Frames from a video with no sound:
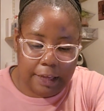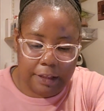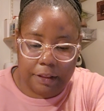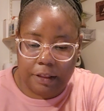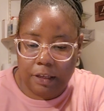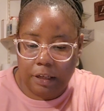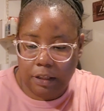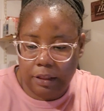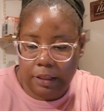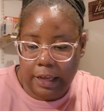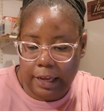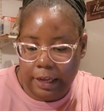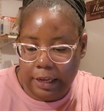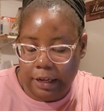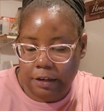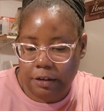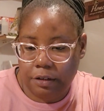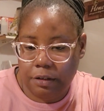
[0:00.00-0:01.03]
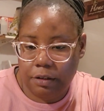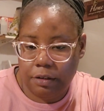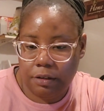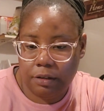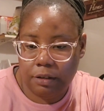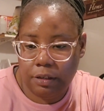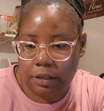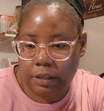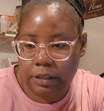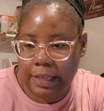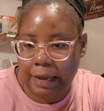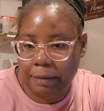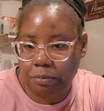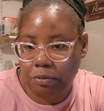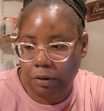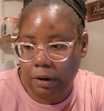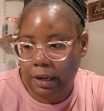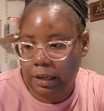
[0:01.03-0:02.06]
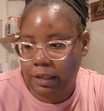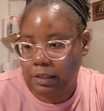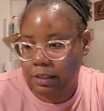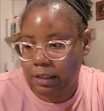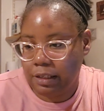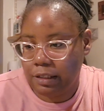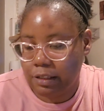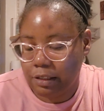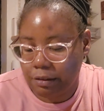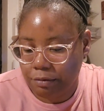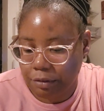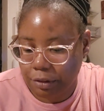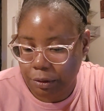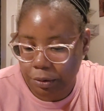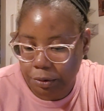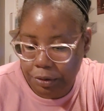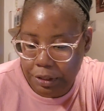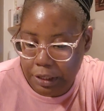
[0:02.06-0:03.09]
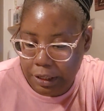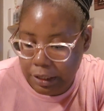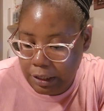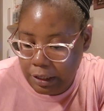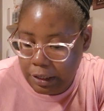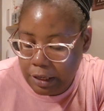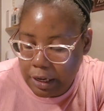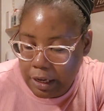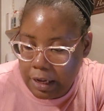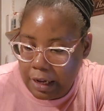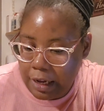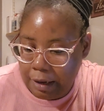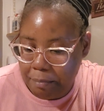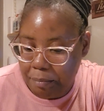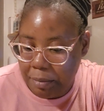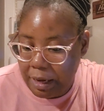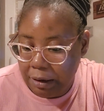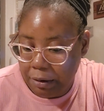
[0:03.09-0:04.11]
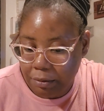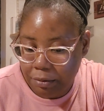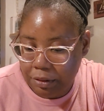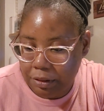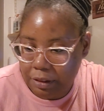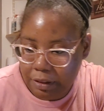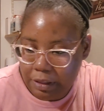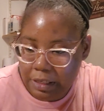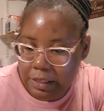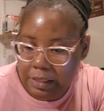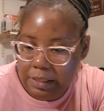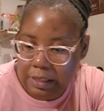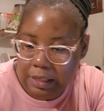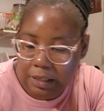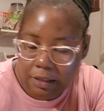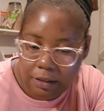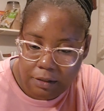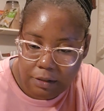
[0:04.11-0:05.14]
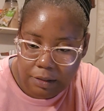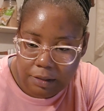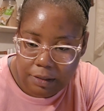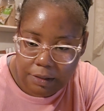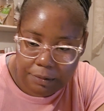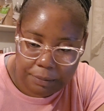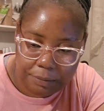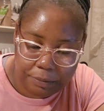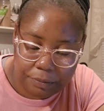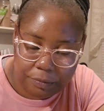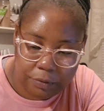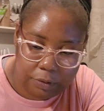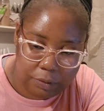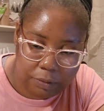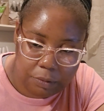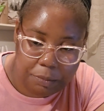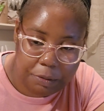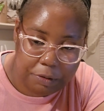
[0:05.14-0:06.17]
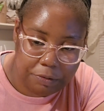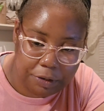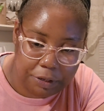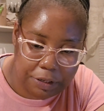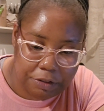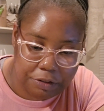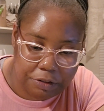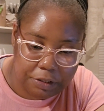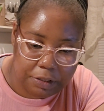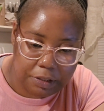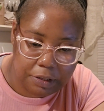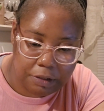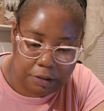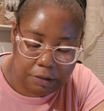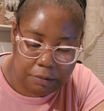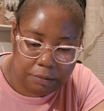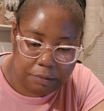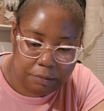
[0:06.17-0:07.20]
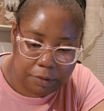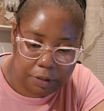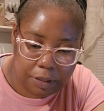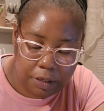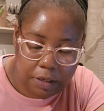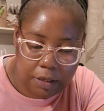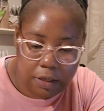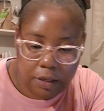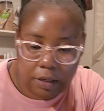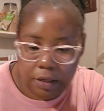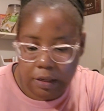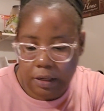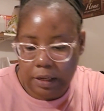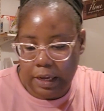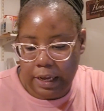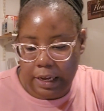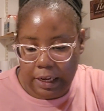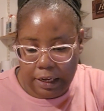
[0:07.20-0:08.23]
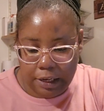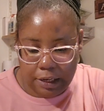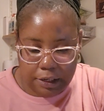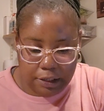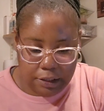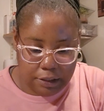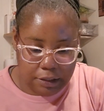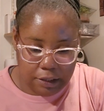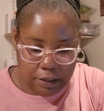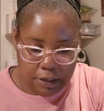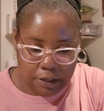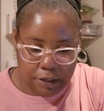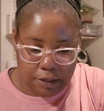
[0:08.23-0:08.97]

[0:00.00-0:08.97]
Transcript: I think that process of learning about these things would be very interesting. And